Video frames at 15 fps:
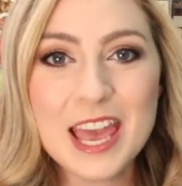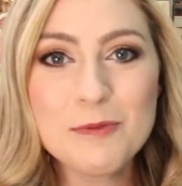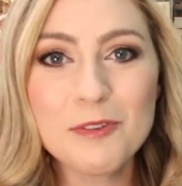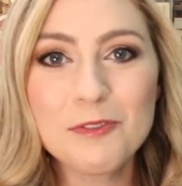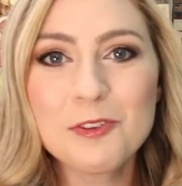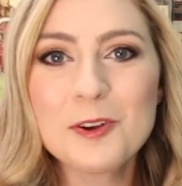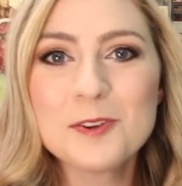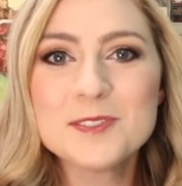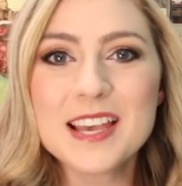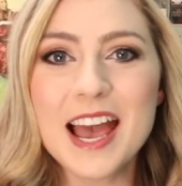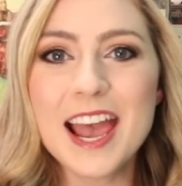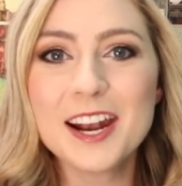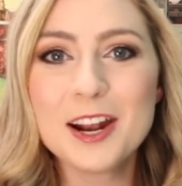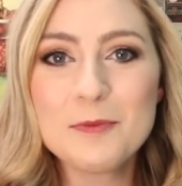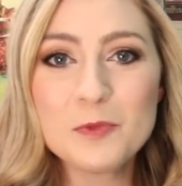Game of Thrones
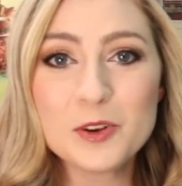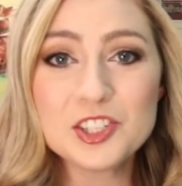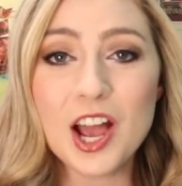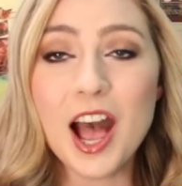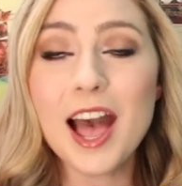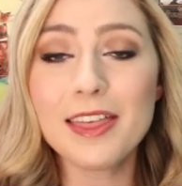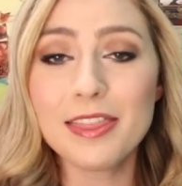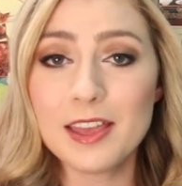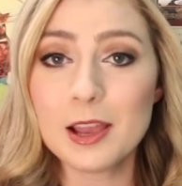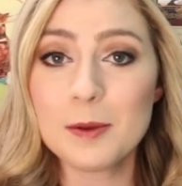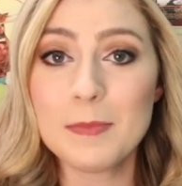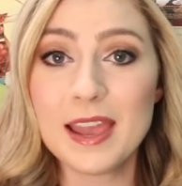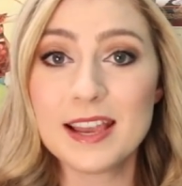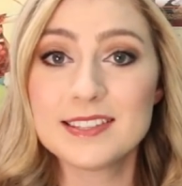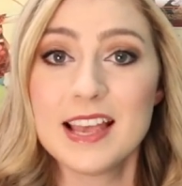item, which I think
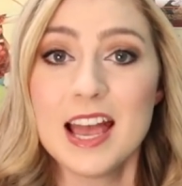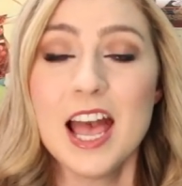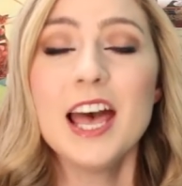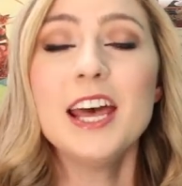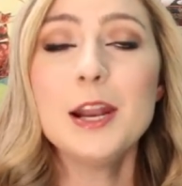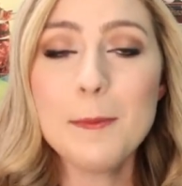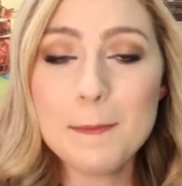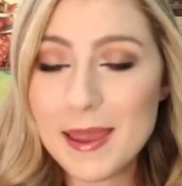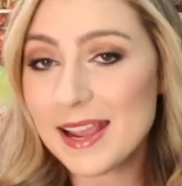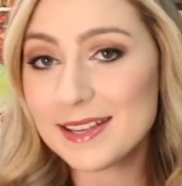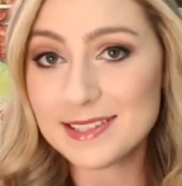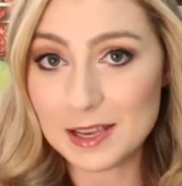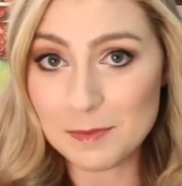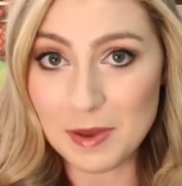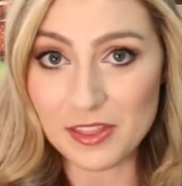makes an
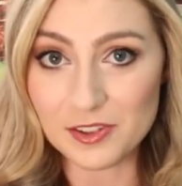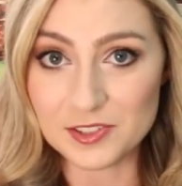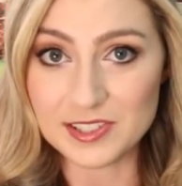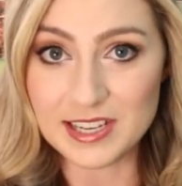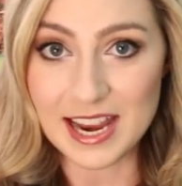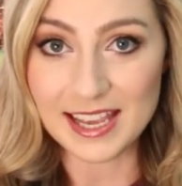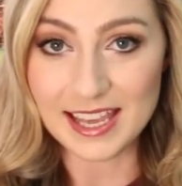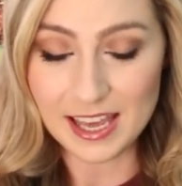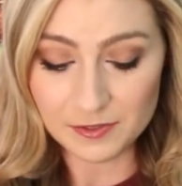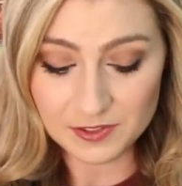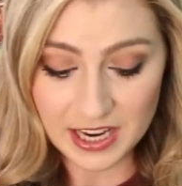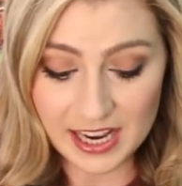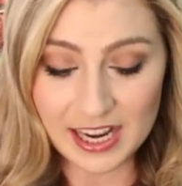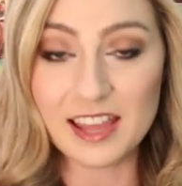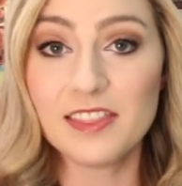amazing Mother's Day
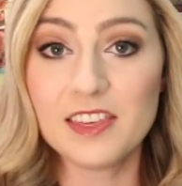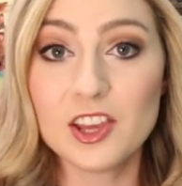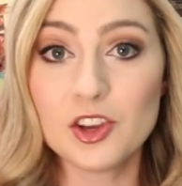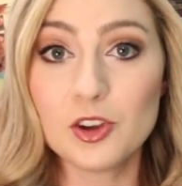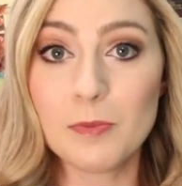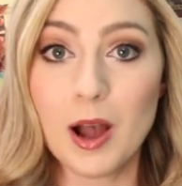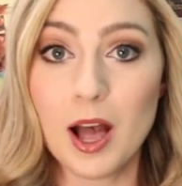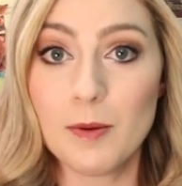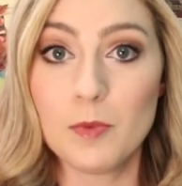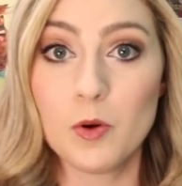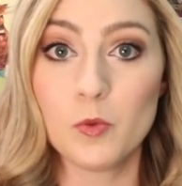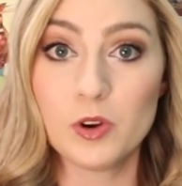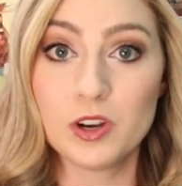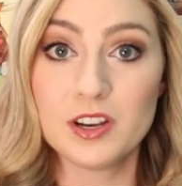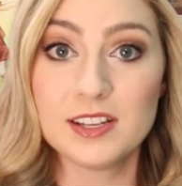gift, and I think your
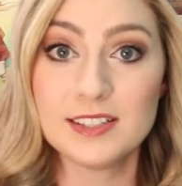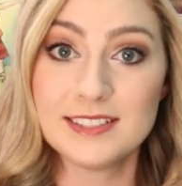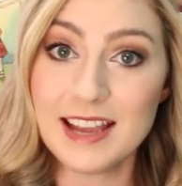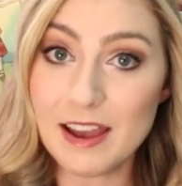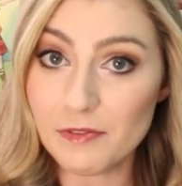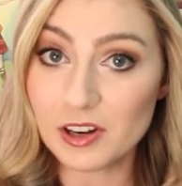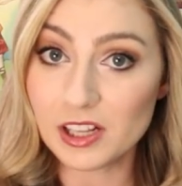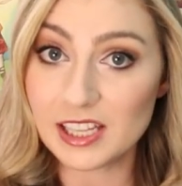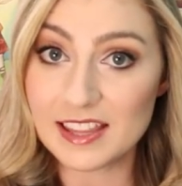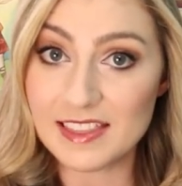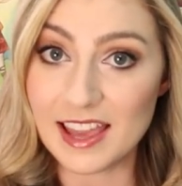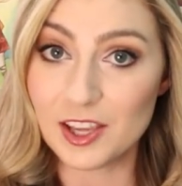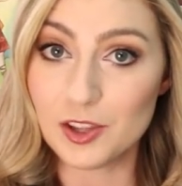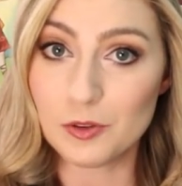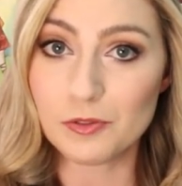mom would definitely
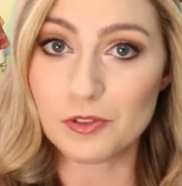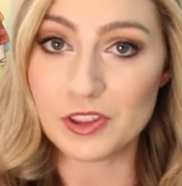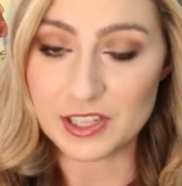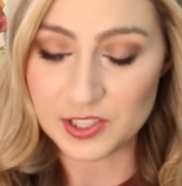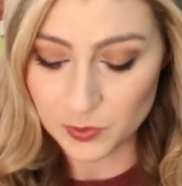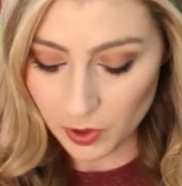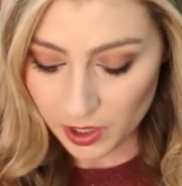thank you for this